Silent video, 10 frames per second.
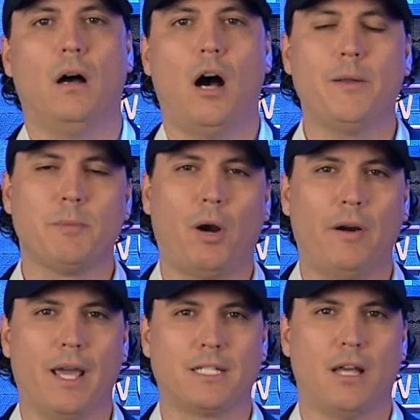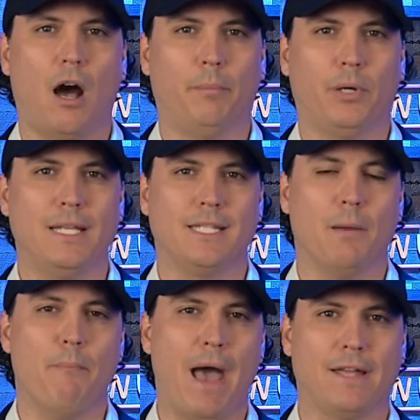OptumRx operates at
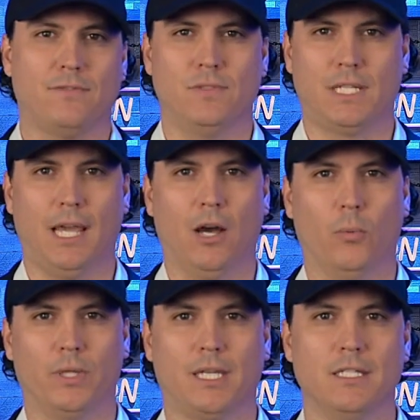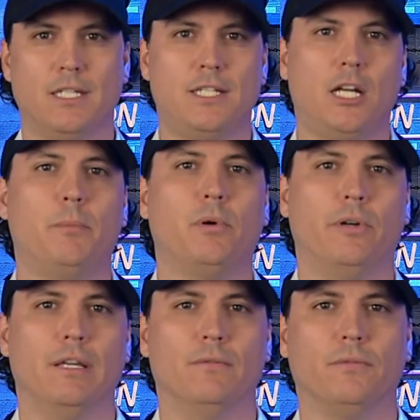a massive scale with
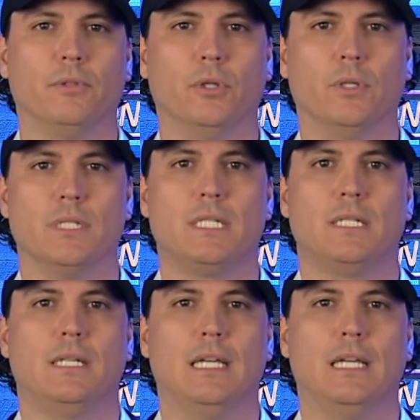considerable influence